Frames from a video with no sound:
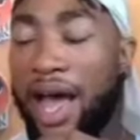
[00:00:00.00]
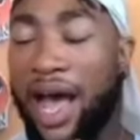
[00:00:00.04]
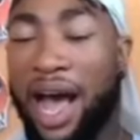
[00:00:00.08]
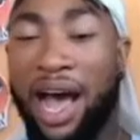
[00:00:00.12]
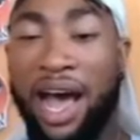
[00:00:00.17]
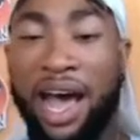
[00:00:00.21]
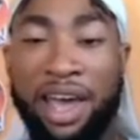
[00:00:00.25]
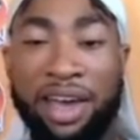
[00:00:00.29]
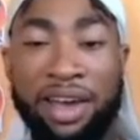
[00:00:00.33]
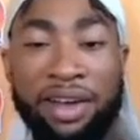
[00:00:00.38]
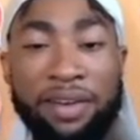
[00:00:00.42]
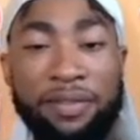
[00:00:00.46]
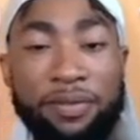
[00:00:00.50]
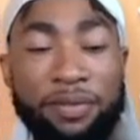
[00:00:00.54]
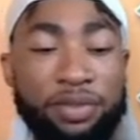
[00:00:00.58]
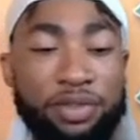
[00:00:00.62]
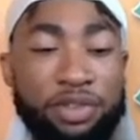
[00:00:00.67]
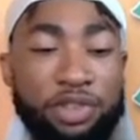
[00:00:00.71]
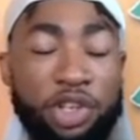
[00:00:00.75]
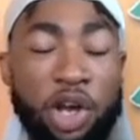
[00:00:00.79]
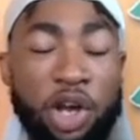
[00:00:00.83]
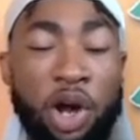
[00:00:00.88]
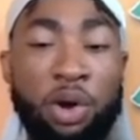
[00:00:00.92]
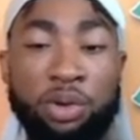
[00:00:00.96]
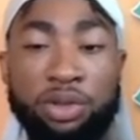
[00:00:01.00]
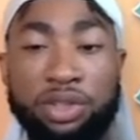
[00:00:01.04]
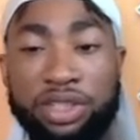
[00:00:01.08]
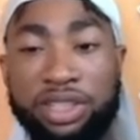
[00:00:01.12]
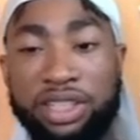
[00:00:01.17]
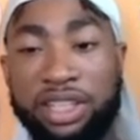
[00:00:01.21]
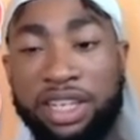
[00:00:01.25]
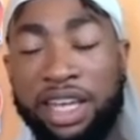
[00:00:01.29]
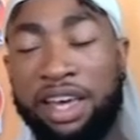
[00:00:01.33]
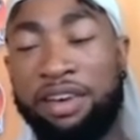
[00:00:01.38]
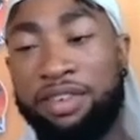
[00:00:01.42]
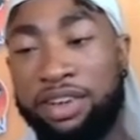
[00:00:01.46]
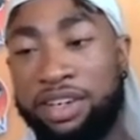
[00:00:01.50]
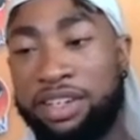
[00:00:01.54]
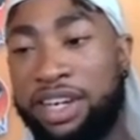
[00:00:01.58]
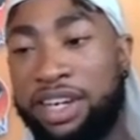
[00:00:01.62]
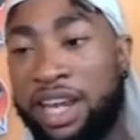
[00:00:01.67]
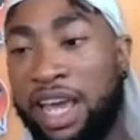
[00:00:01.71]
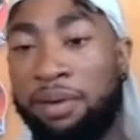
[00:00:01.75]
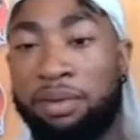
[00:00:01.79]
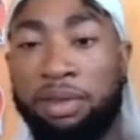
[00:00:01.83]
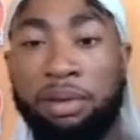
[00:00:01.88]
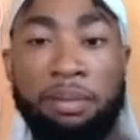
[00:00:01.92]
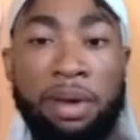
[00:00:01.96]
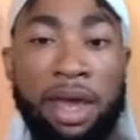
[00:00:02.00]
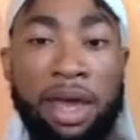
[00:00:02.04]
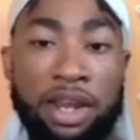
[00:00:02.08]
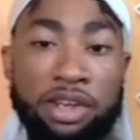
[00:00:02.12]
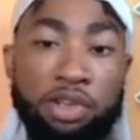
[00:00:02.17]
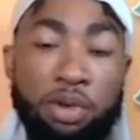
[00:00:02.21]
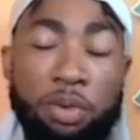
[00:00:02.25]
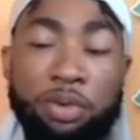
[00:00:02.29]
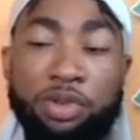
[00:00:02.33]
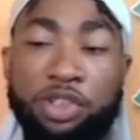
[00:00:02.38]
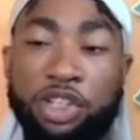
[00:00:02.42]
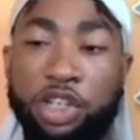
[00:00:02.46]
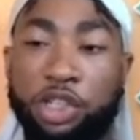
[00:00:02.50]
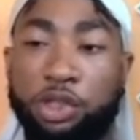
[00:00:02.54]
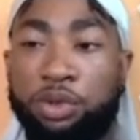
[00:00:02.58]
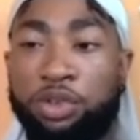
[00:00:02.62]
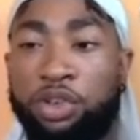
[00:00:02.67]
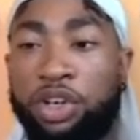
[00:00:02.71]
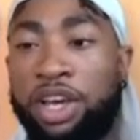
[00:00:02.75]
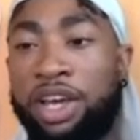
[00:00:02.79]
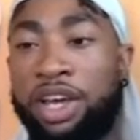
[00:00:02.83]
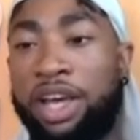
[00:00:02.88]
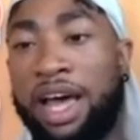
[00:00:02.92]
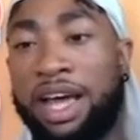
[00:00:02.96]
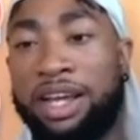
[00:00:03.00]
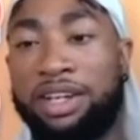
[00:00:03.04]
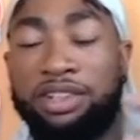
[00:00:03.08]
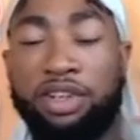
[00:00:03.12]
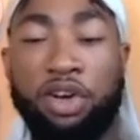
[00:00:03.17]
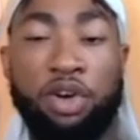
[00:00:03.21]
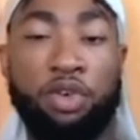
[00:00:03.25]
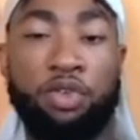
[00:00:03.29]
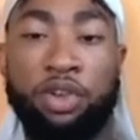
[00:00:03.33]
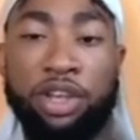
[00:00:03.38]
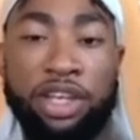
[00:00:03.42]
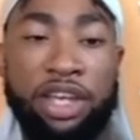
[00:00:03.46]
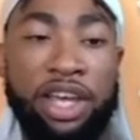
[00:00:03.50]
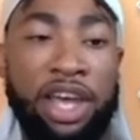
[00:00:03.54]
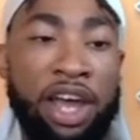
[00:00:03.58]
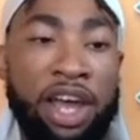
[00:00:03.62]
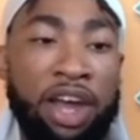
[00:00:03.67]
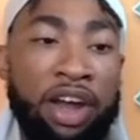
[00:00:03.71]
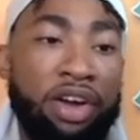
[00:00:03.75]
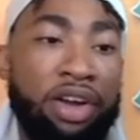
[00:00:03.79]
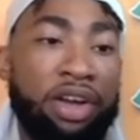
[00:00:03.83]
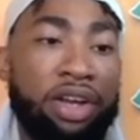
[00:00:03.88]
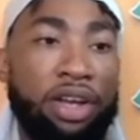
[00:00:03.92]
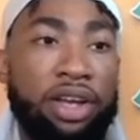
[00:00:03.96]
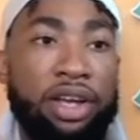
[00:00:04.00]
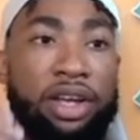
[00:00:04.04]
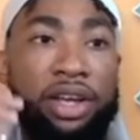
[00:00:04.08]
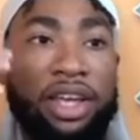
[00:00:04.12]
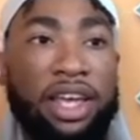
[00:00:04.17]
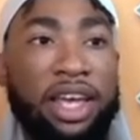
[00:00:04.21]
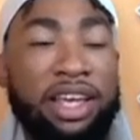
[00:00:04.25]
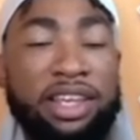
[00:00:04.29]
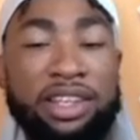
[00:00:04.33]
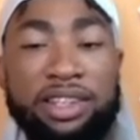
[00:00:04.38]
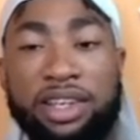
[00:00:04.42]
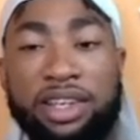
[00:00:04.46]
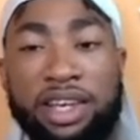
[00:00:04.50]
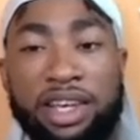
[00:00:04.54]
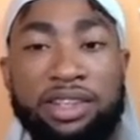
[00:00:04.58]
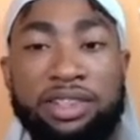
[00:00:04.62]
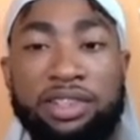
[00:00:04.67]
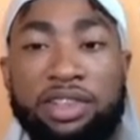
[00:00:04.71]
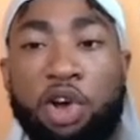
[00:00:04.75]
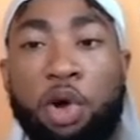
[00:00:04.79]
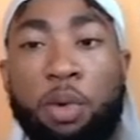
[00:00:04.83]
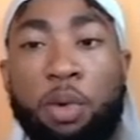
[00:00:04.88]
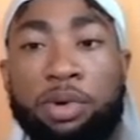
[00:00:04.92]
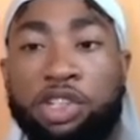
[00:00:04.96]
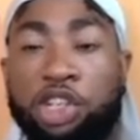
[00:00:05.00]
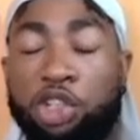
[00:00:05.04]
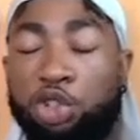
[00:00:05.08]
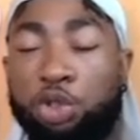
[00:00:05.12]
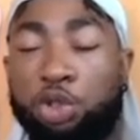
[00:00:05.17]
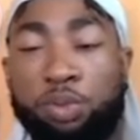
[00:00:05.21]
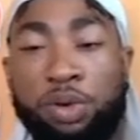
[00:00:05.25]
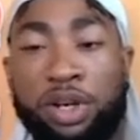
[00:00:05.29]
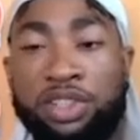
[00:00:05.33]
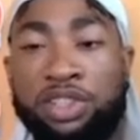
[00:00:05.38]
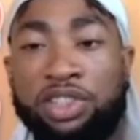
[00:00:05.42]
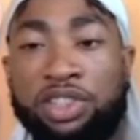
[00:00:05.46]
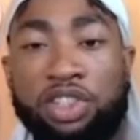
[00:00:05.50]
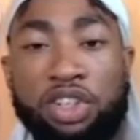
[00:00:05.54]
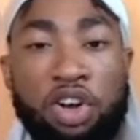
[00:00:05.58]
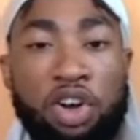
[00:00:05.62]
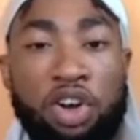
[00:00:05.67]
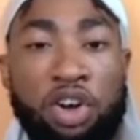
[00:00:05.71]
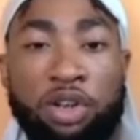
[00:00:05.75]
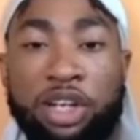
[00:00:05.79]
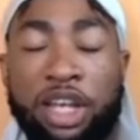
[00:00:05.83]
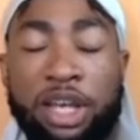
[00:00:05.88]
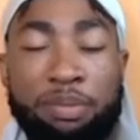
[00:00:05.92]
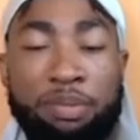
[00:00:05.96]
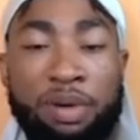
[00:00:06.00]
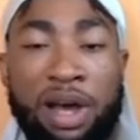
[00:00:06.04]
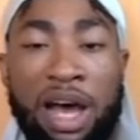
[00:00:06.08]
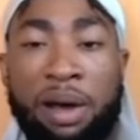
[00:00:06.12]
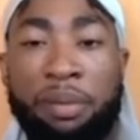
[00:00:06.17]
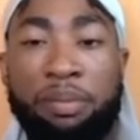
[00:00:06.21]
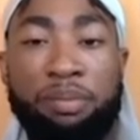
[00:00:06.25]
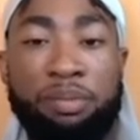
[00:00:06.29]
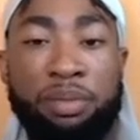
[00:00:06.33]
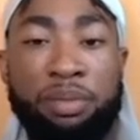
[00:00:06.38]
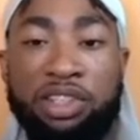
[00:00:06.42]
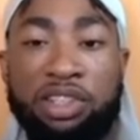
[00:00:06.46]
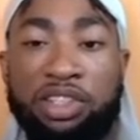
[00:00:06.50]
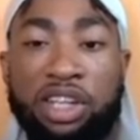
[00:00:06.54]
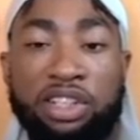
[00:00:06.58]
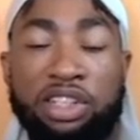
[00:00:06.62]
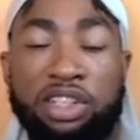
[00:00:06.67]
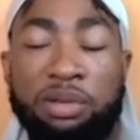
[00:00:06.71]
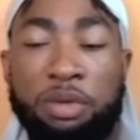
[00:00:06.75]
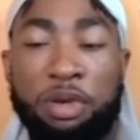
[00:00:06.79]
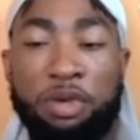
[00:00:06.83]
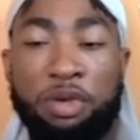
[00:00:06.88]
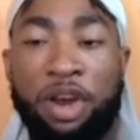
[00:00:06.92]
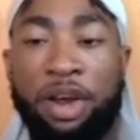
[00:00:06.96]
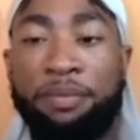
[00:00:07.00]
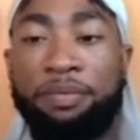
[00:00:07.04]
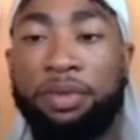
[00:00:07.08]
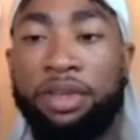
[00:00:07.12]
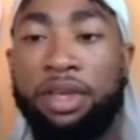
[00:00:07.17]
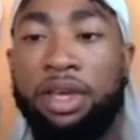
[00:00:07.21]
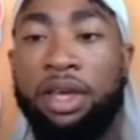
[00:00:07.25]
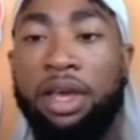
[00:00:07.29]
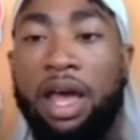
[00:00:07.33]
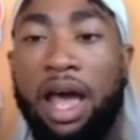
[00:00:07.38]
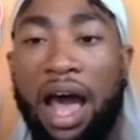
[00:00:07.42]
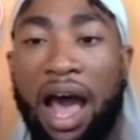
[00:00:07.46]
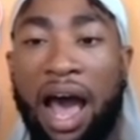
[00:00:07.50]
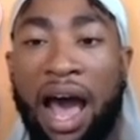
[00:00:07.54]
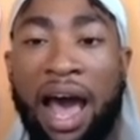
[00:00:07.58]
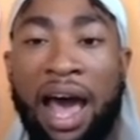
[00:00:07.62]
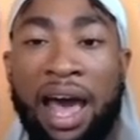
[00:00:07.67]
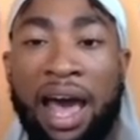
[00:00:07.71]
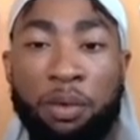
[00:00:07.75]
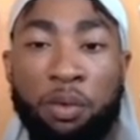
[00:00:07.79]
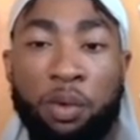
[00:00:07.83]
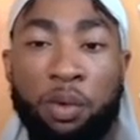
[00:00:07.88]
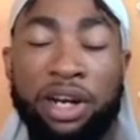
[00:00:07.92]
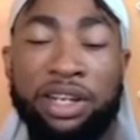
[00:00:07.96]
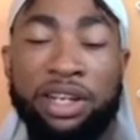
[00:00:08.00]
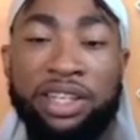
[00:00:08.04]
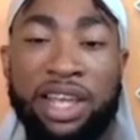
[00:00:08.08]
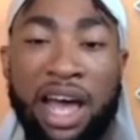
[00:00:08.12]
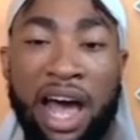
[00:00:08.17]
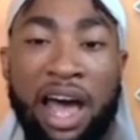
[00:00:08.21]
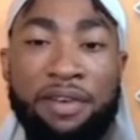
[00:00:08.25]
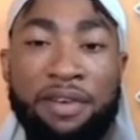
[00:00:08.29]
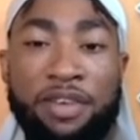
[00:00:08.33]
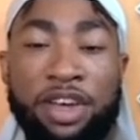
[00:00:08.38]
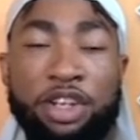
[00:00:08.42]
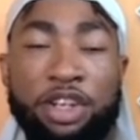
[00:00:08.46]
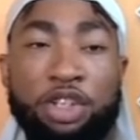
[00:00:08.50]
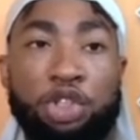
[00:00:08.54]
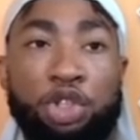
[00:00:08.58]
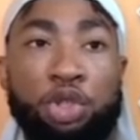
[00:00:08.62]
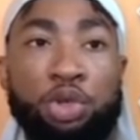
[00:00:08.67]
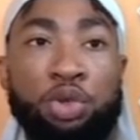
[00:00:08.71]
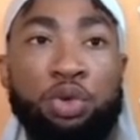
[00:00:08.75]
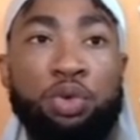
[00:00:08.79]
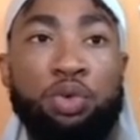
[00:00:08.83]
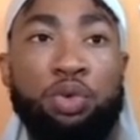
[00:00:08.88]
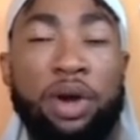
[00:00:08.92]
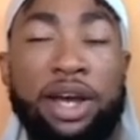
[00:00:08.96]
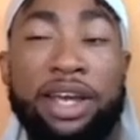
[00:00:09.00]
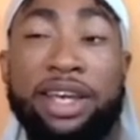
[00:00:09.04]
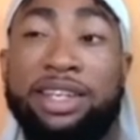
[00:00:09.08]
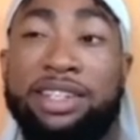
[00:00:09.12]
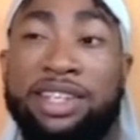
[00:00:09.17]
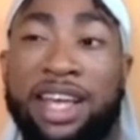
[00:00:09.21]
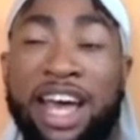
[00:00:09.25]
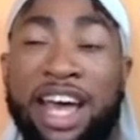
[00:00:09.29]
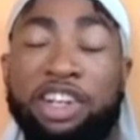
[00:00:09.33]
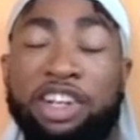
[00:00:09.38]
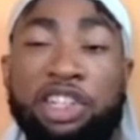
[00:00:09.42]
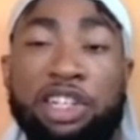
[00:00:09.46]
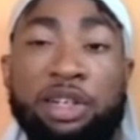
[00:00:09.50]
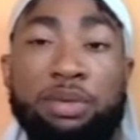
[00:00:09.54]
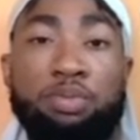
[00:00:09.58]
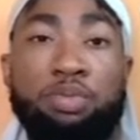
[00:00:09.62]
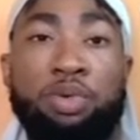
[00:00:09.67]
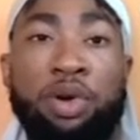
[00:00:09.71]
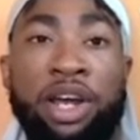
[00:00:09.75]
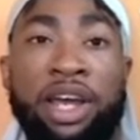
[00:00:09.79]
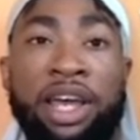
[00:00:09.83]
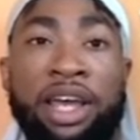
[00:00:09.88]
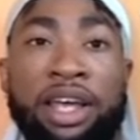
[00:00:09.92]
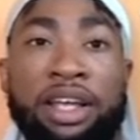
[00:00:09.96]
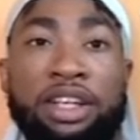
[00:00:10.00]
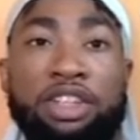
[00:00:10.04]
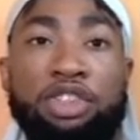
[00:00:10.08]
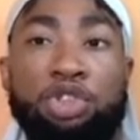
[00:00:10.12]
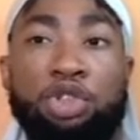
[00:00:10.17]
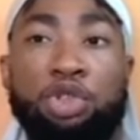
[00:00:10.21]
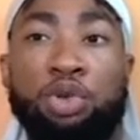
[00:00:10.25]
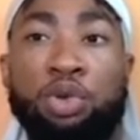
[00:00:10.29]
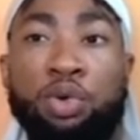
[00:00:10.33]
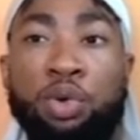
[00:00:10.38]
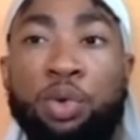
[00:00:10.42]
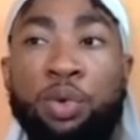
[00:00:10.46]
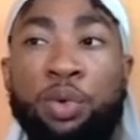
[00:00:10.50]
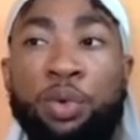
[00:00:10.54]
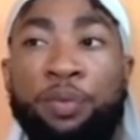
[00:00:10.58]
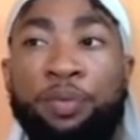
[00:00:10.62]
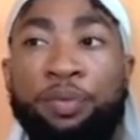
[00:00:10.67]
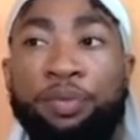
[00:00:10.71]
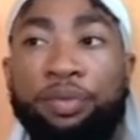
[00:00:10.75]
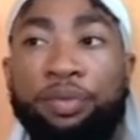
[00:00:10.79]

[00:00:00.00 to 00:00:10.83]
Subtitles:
I don't give a damn the man is homosexual, okay? I don't really care. His homosexual presence on hip-hop means nothing to me, right? I want to dive into what he's actually bringing to